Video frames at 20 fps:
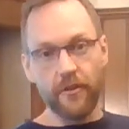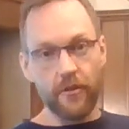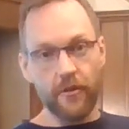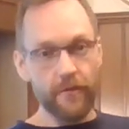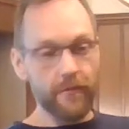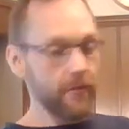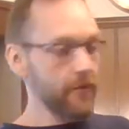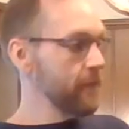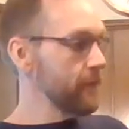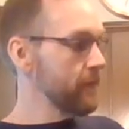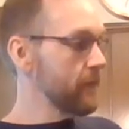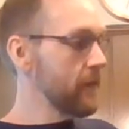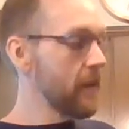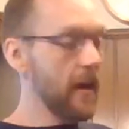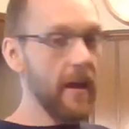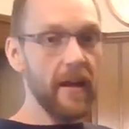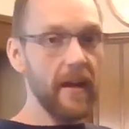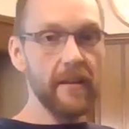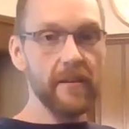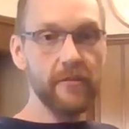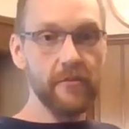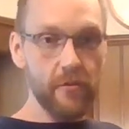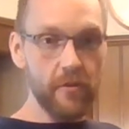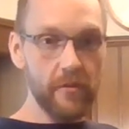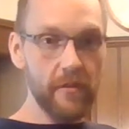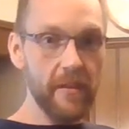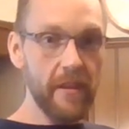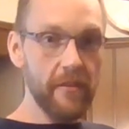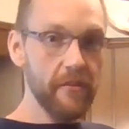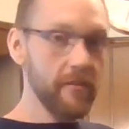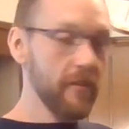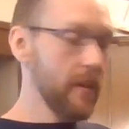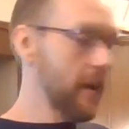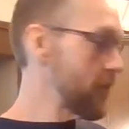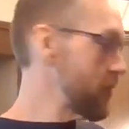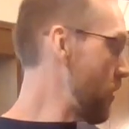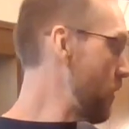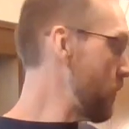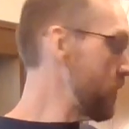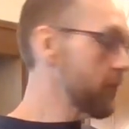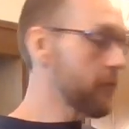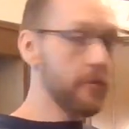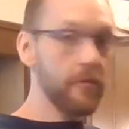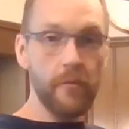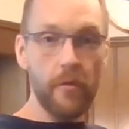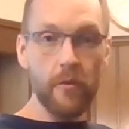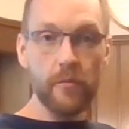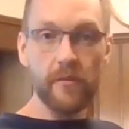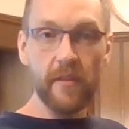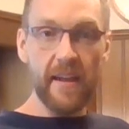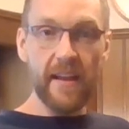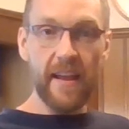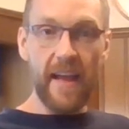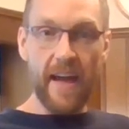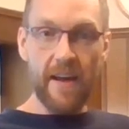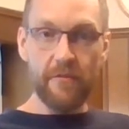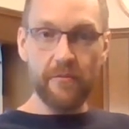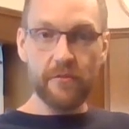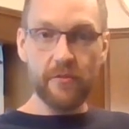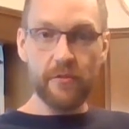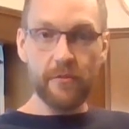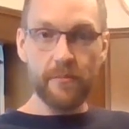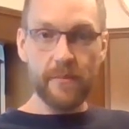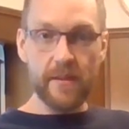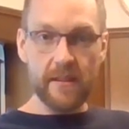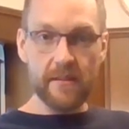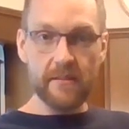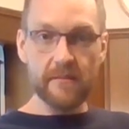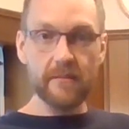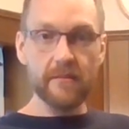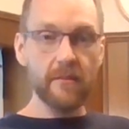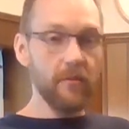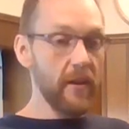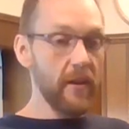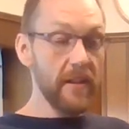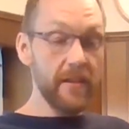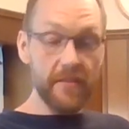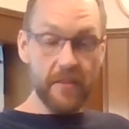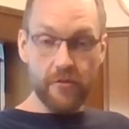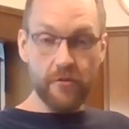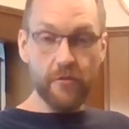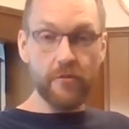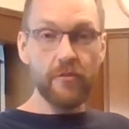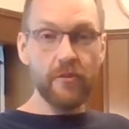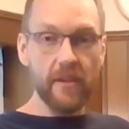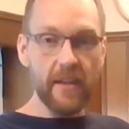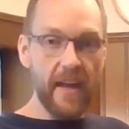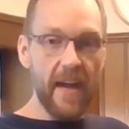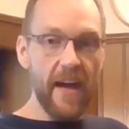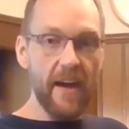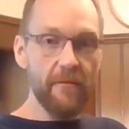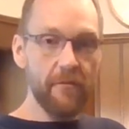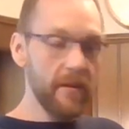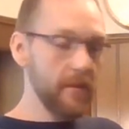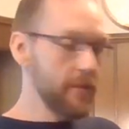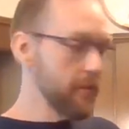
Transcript: it over. Cook the other side. You always want to rotate half your meat or anything you're cooking halfway